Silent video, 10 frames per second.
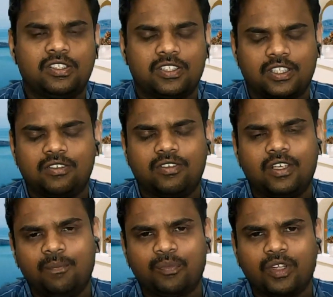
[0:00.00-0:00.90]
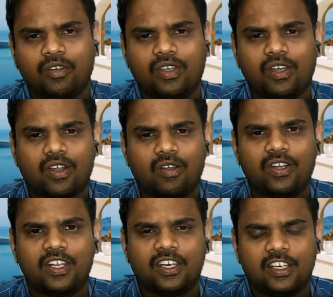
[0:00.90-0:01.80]
itself, we have
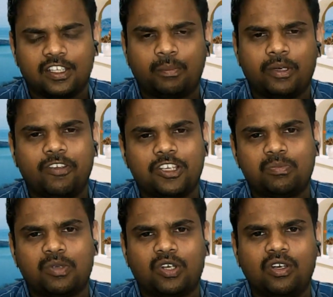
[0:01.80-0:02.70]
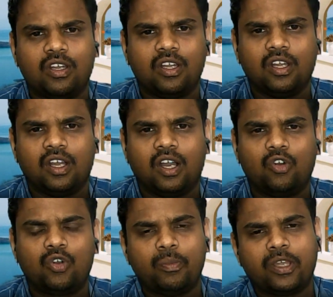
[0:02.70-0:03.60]
covered it in the previous model,
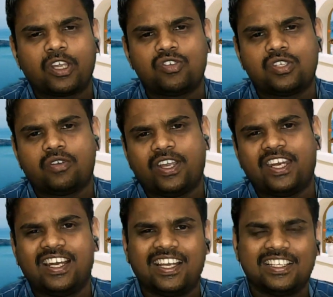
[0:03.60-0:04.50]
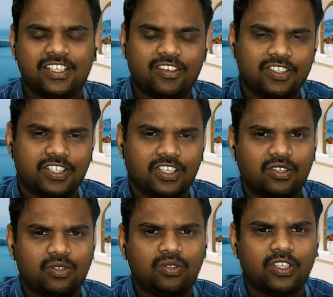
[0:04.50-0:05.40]
how to make use of ideal gas equation
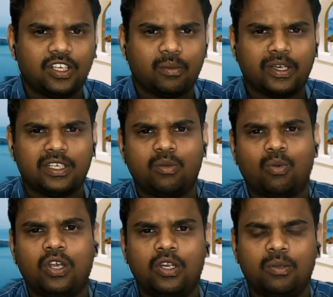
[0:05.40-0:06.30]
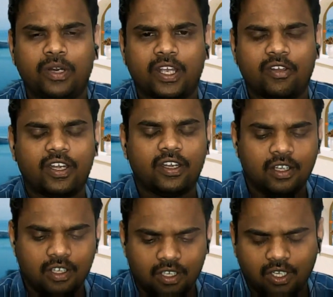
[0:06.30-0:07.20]
to determine the volume required
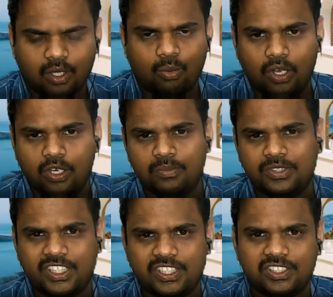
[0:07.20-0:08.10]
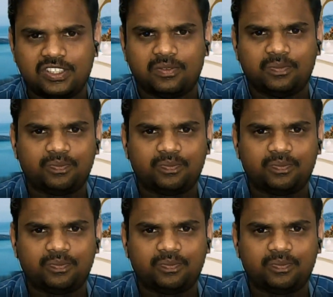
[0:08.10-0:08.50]
or volume change